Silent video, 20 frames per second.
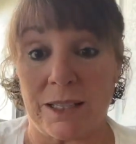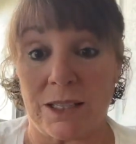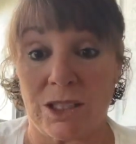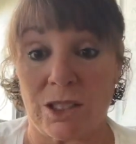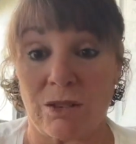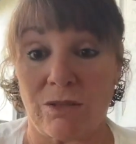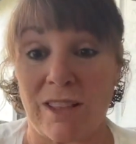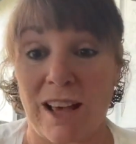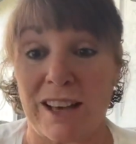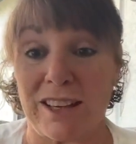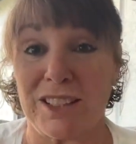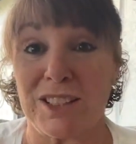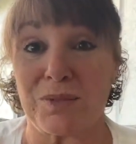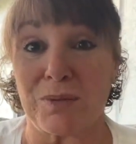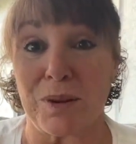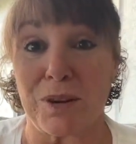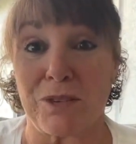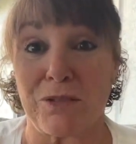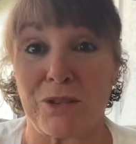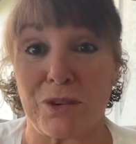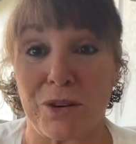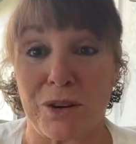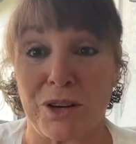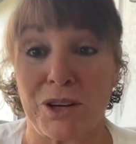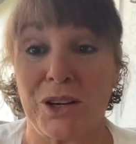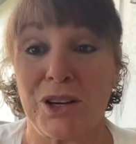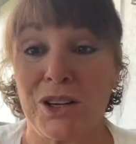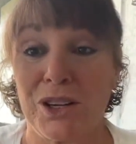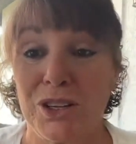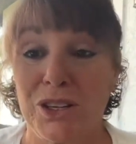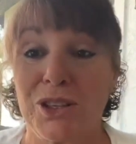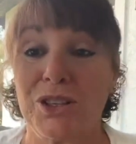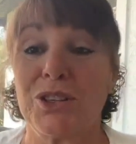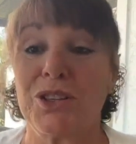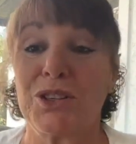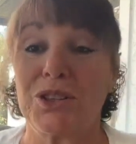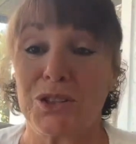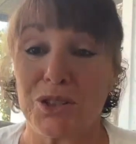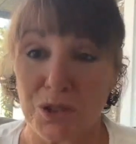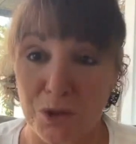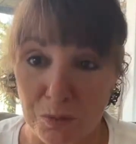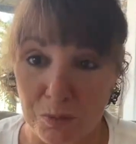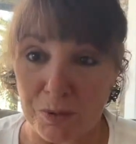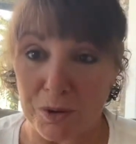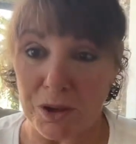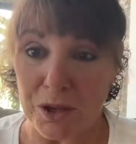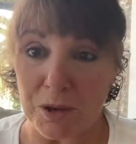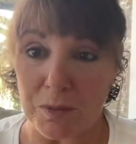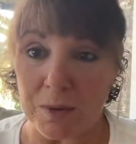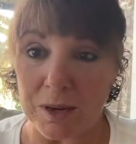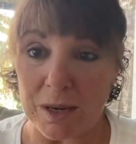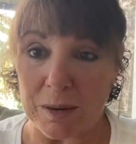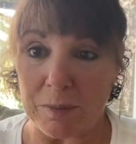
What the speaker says: So that is one of your superhuman